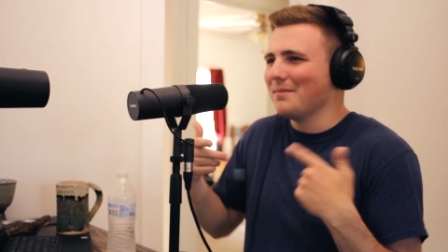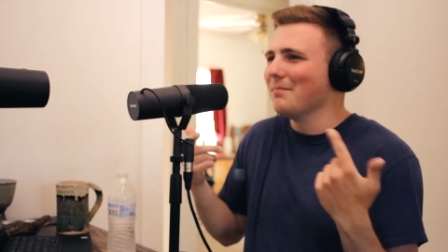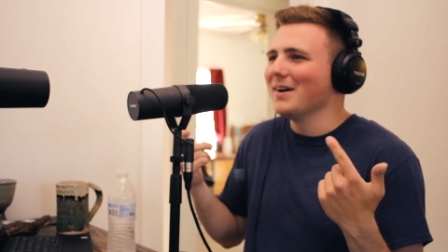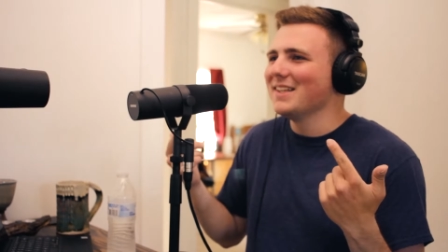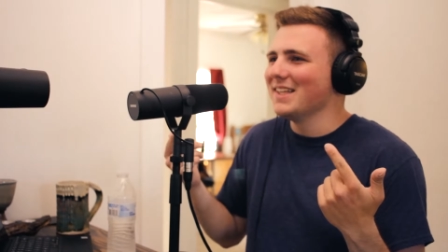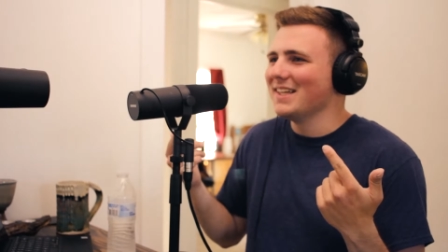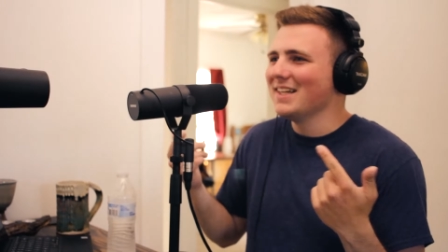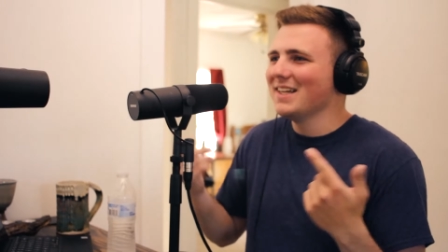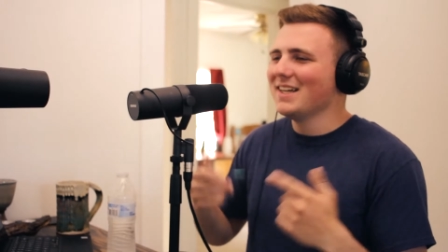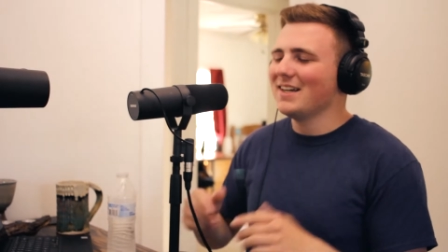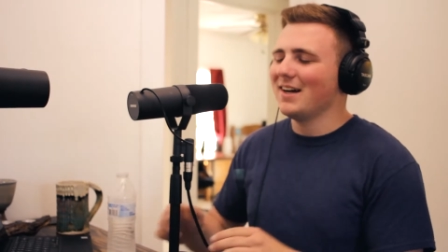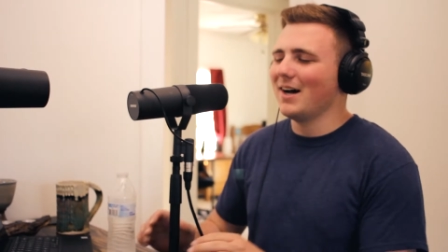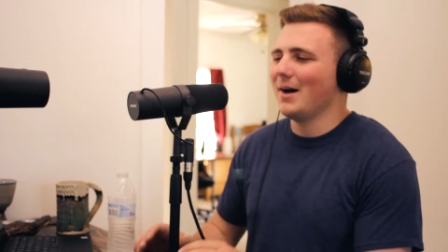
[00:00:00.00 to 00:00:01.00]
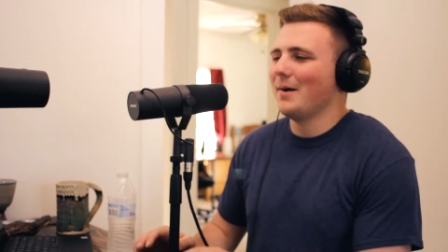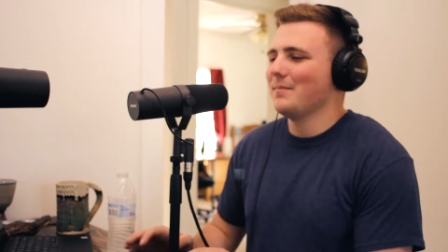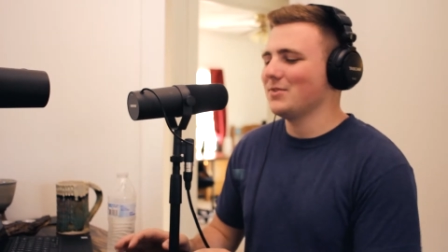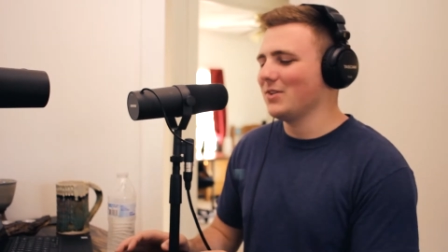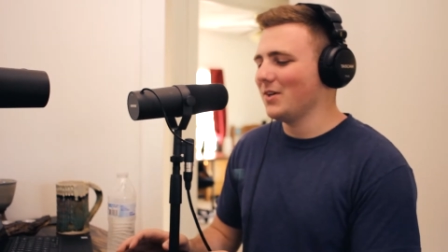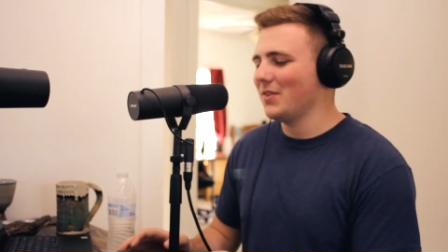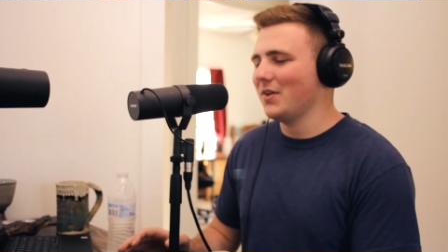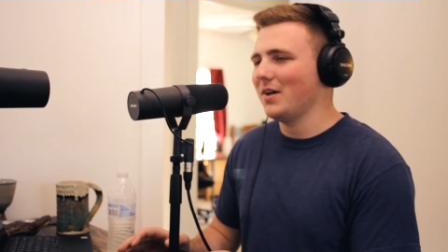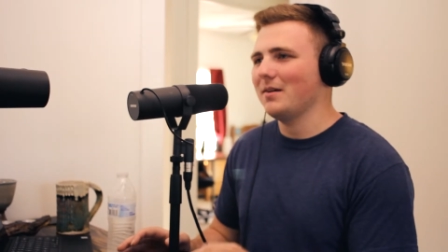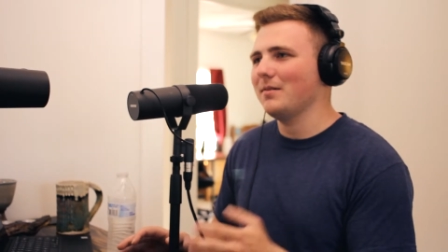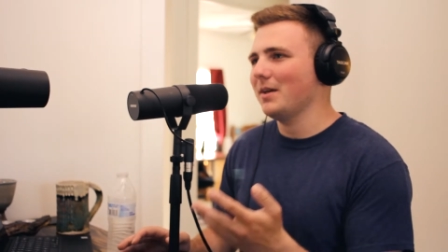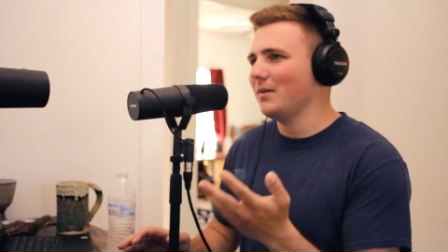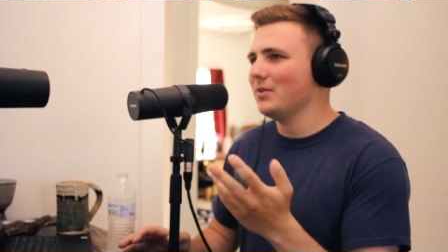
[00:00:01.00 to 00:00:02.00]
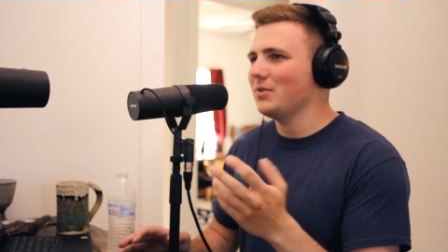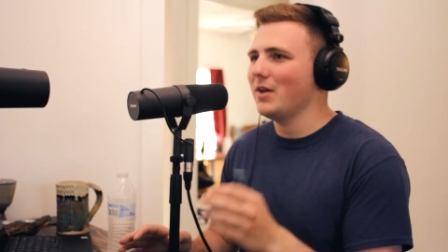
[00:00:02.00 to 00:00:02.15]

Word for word: money. Um, so I thought, like,